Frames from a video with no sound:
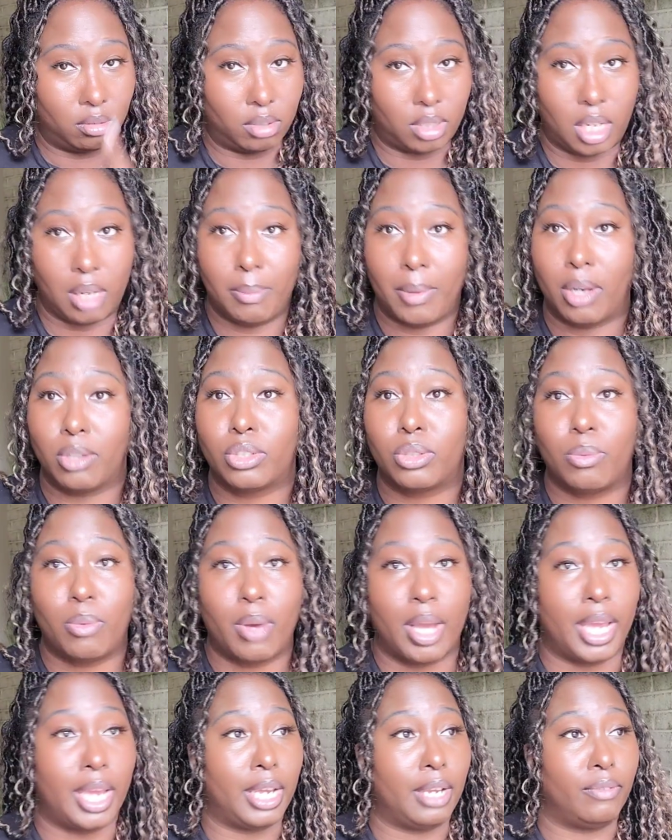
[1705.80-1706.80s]
Kima Ocean
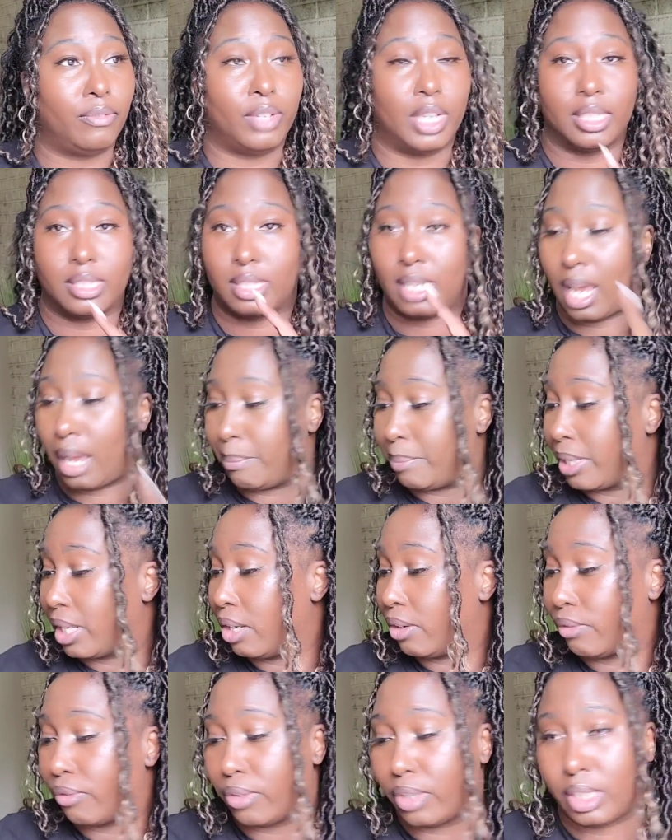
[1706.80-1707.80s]
Wave, that's not
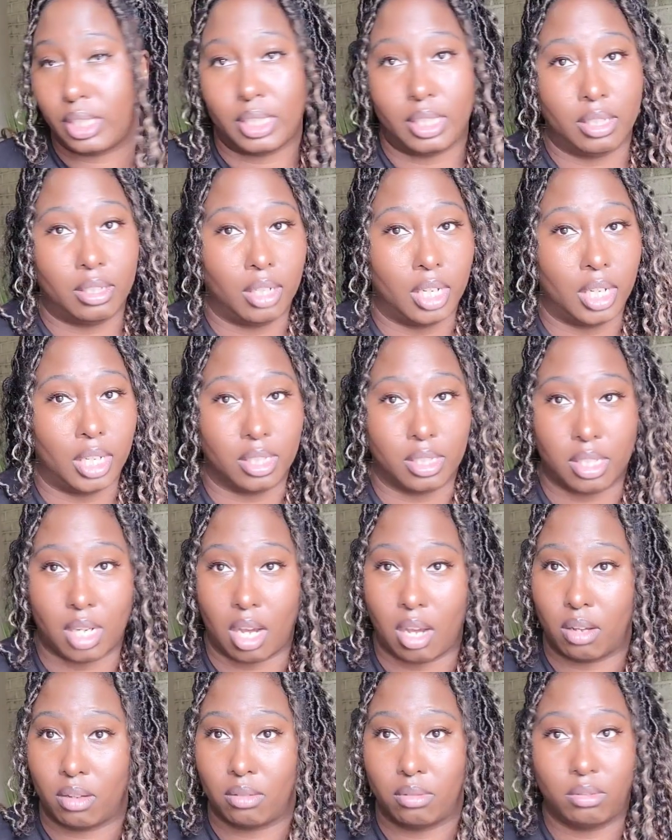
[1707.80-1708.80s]
beginner friendly
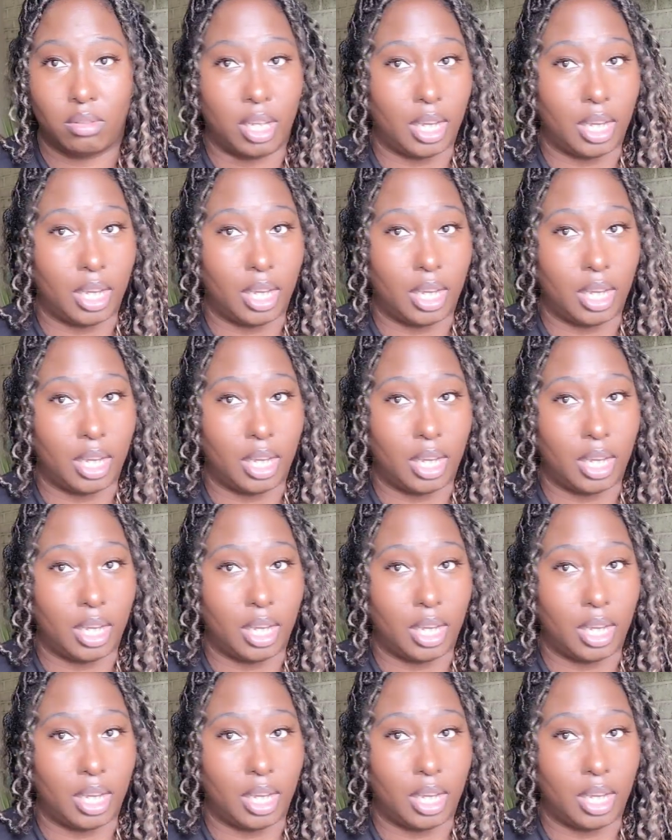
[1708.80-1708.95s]
install